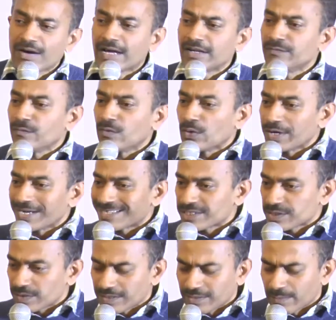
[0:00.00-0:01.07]
unwanted,
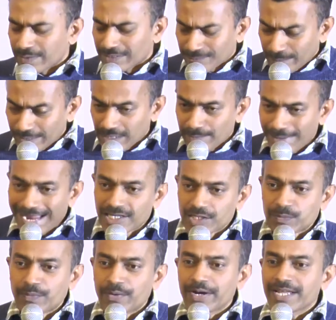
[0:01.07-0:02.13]
by the bad
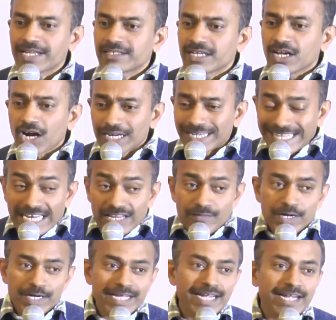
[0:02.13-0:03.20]
spirit, God
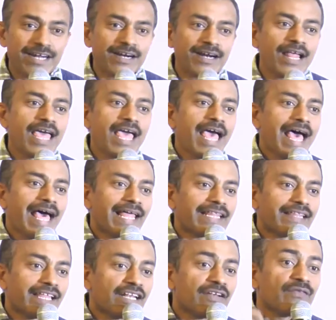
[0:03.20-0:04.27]
delivered her.
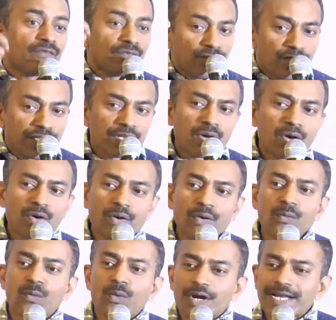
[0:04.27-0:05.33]
Then we know
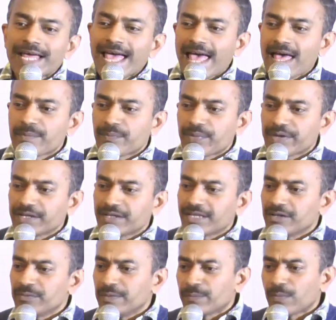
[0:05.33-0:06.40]
what happened.
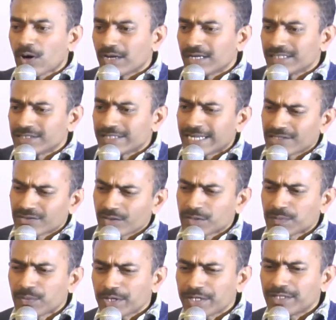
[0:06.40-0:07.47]
Paul Zealous was
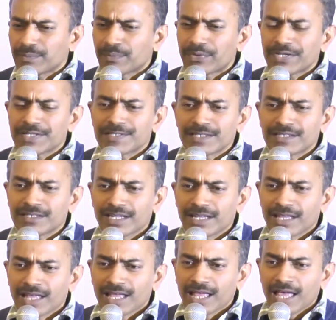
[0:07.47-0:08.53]
put in the prison,
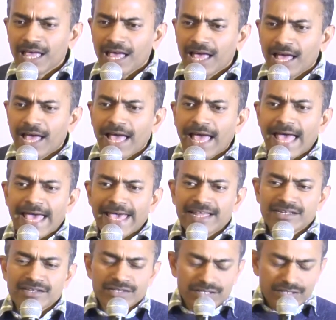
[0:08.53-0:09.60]

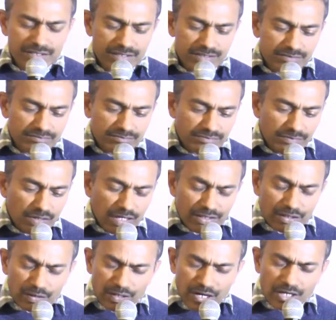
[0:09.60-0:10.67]
and
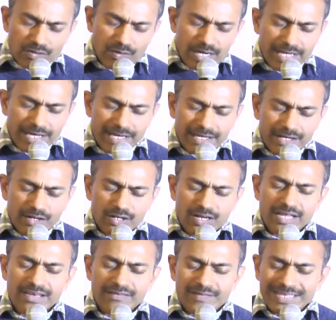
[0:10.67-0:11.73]
not only,
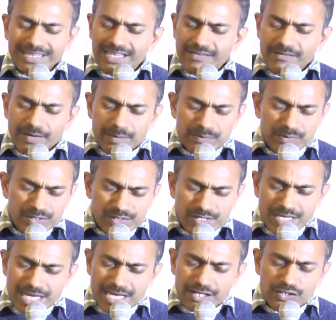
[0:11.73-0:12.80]
when they were
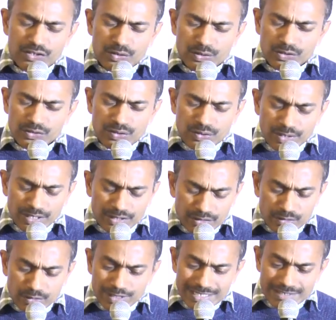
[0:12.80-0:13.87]
singing
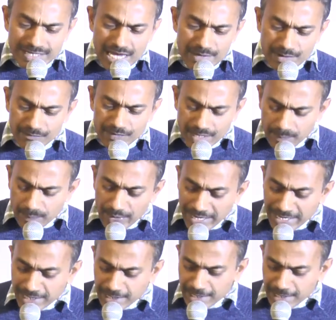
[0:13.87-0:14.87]
during the time of their pain